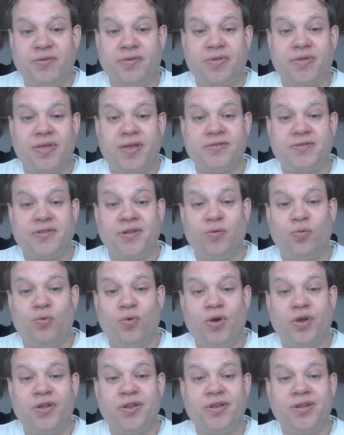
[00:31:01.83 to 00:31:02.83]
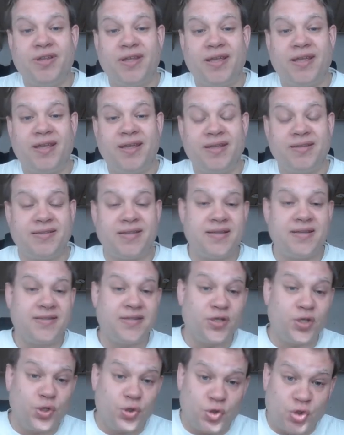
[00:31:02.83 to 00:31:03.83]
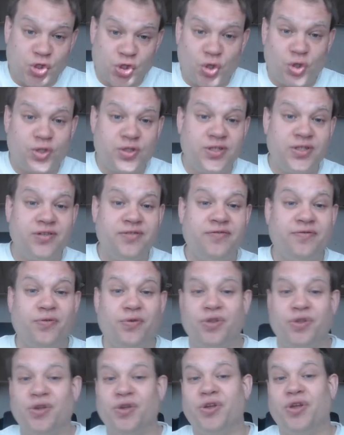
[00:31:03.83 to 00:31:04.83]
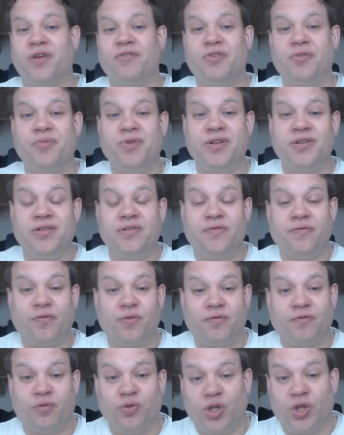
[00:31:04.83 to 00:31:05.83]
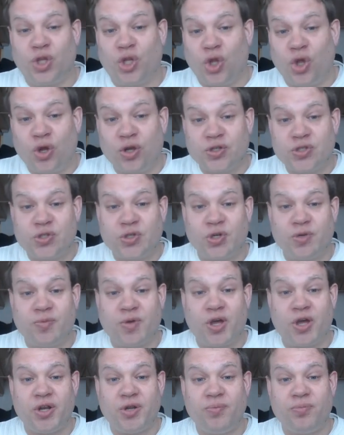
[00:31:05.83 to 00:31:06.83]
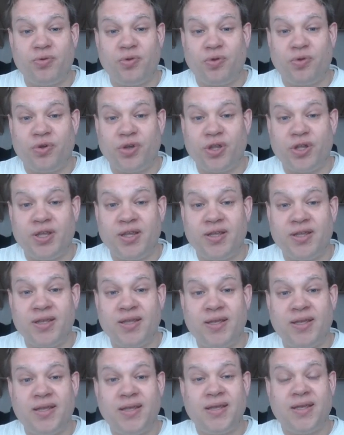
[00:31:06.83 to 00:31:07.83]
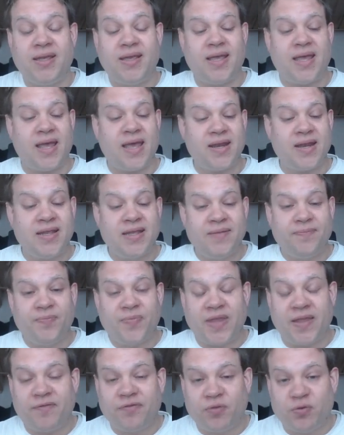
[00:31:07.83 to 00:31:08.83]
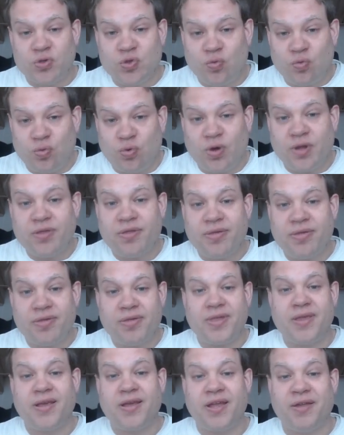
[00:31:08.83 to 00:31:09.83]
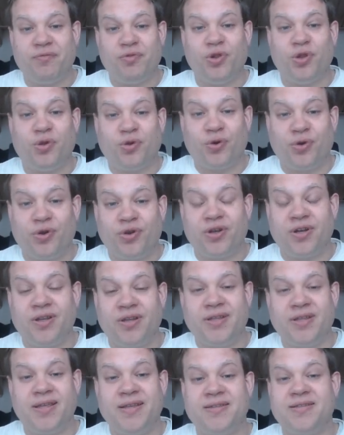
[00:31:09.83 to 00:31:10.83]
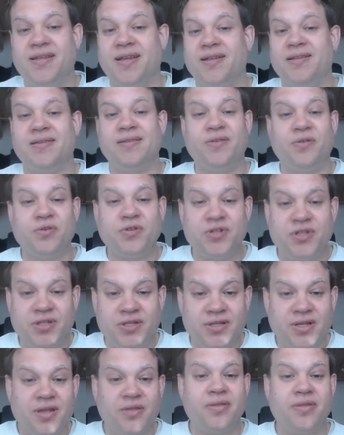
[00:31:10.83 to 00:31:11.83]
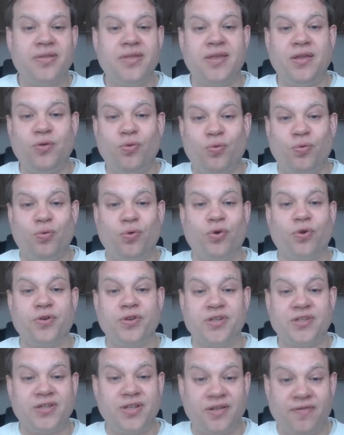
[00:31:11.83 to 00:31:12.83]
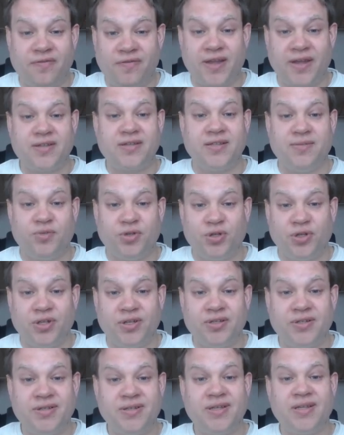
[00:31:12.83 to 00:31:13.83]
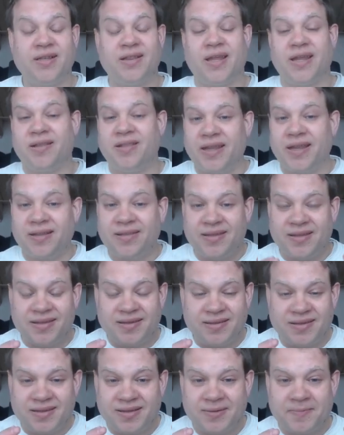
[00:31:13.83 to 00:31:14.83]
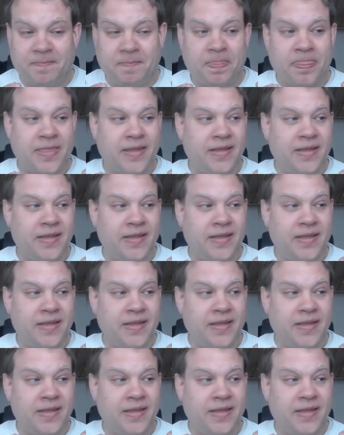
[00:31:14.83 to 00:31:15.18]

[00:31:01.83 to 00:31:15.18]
2001 as a consultant for the government for the long-term unemployed. And if there's one thing I've learned is that there's nothing worse than victimhood. Like the